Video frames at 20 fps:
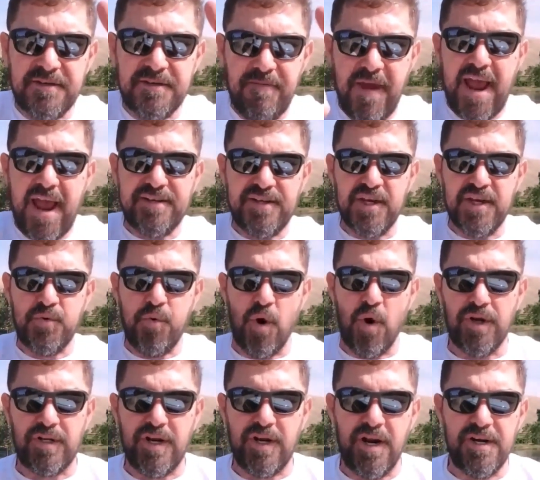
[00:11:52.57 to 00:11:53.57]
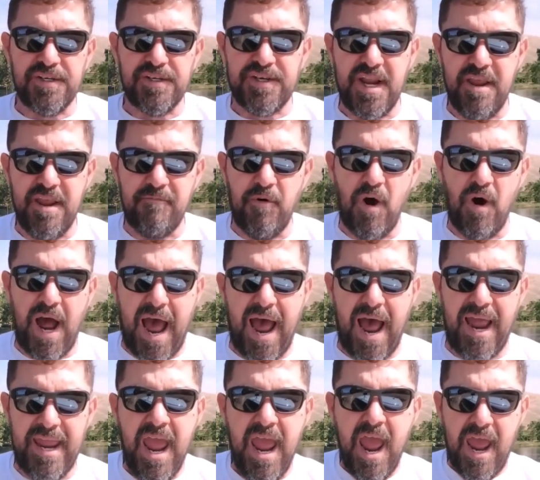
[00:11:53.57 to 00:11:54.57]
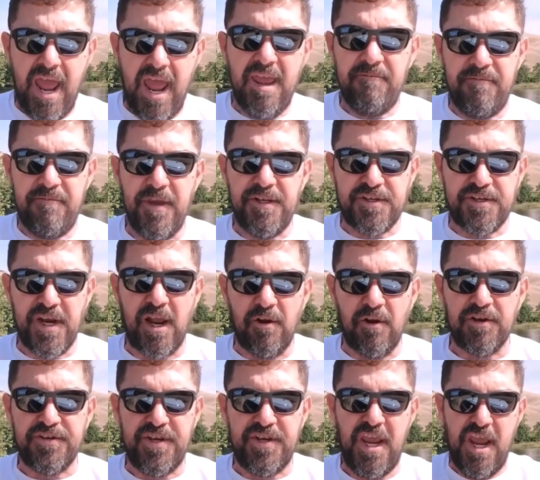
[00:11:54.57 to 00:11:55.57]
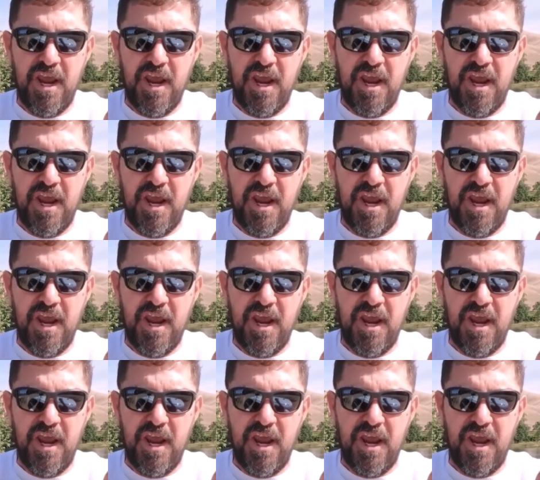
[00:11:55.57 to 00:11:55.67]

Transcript: vexes, word curse, and evil eye, envy, jealousy